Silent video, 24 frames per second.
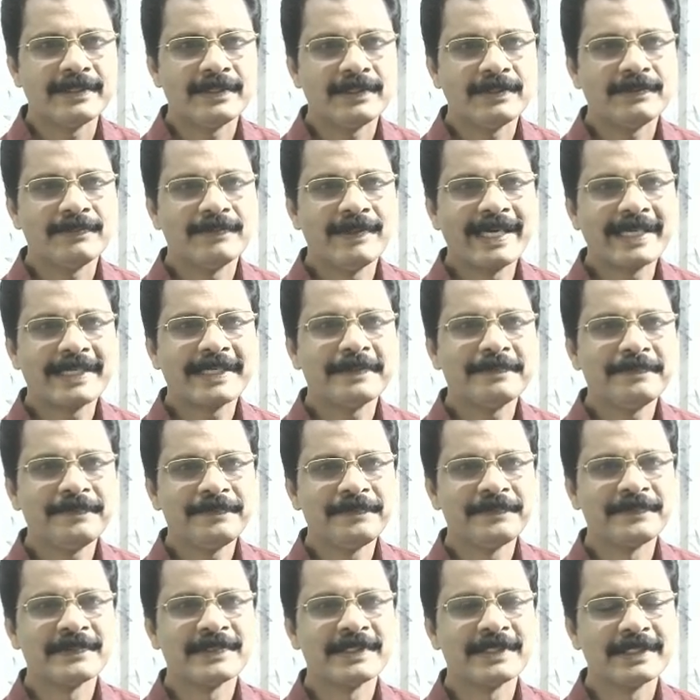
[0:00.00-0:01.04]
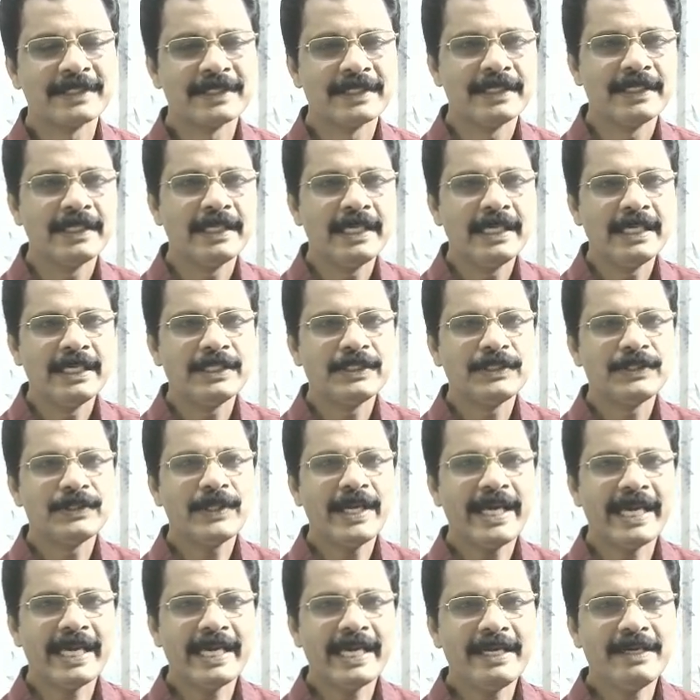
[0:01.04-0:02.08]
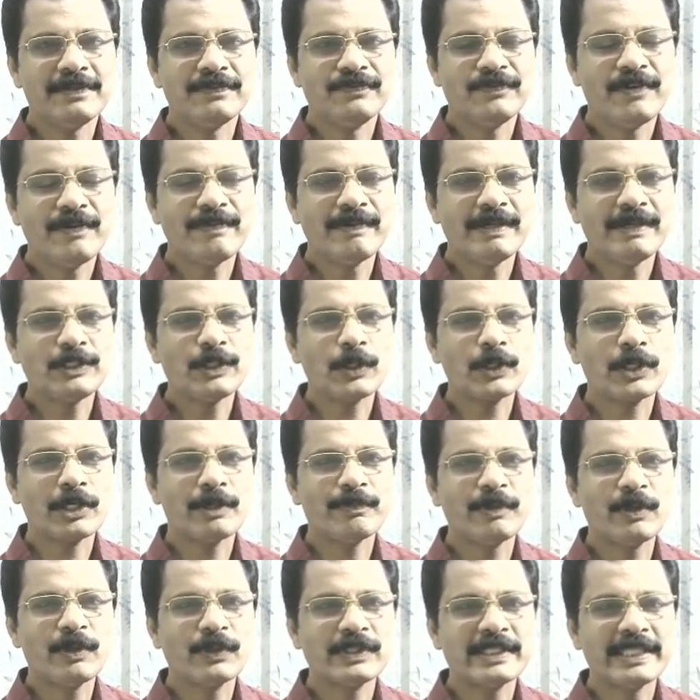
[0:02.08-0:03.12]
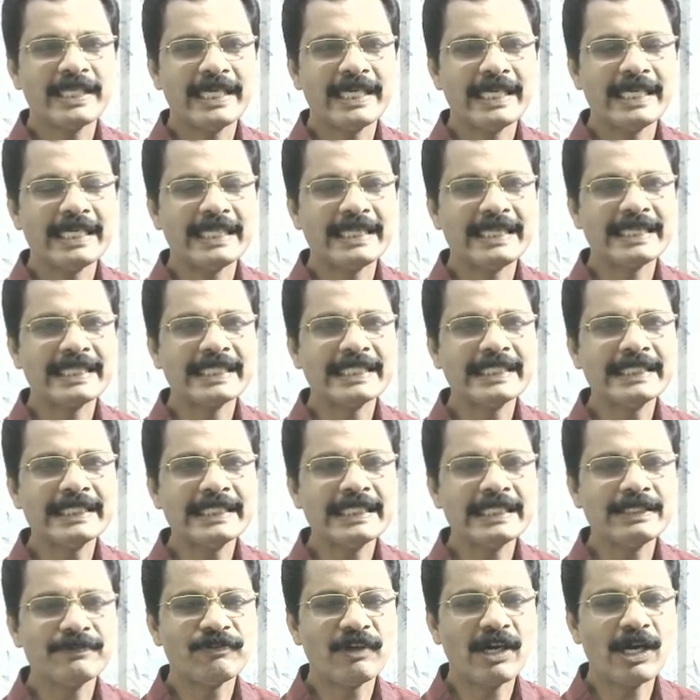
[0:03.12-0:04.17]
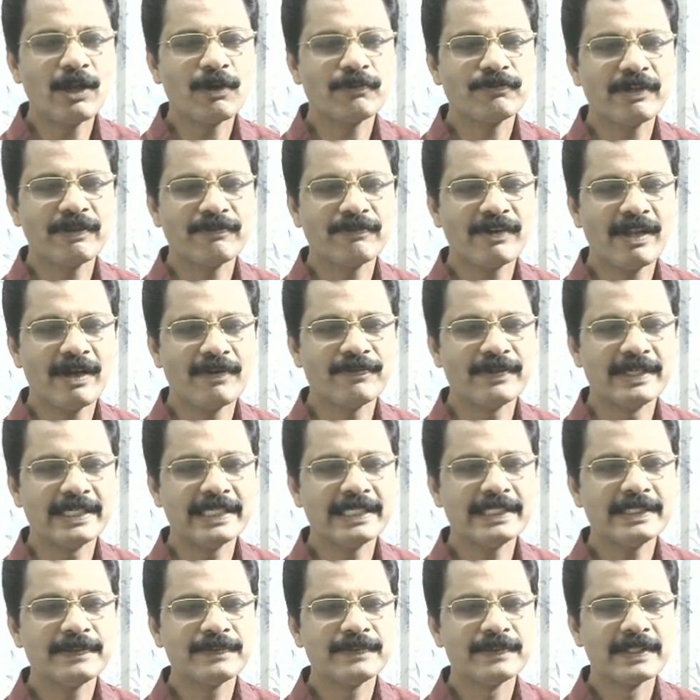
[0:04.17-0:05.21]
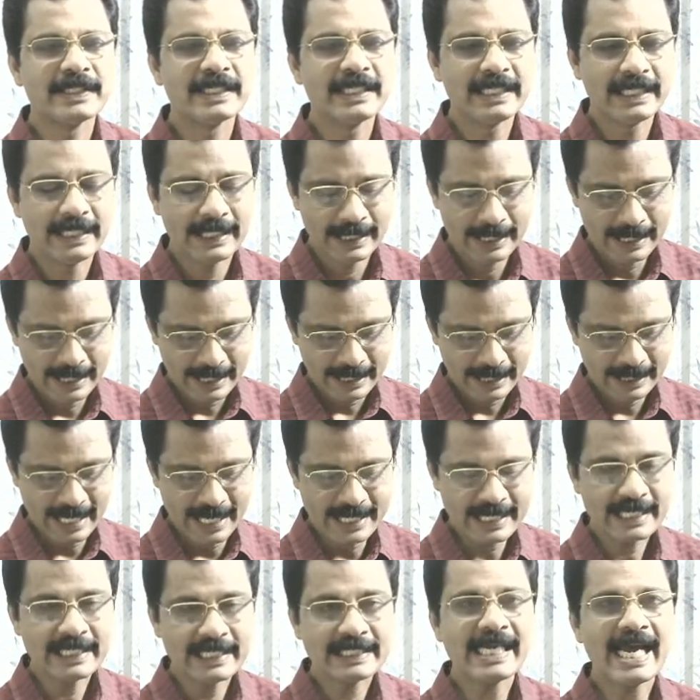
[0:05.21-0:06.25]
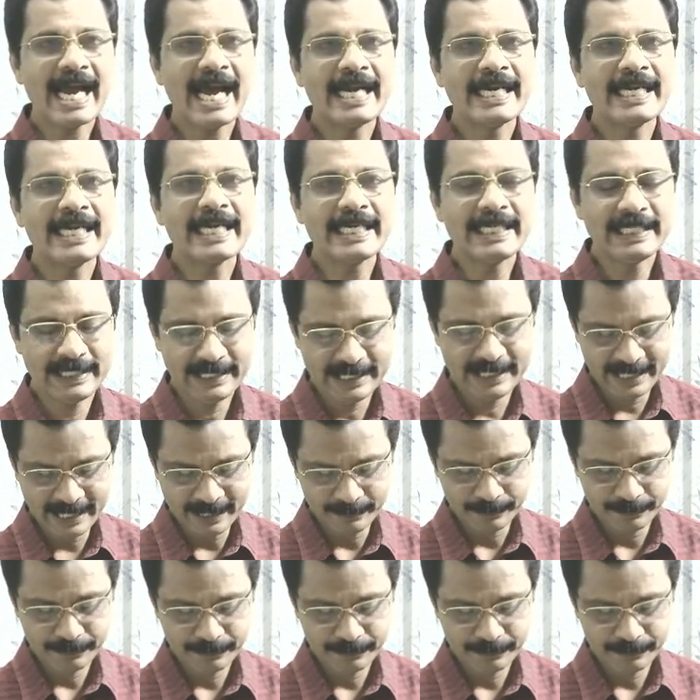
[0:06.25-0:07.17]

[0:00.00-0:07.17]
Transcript: Welcome. Today we will talk about the third whorl of a flower, that is Androecium.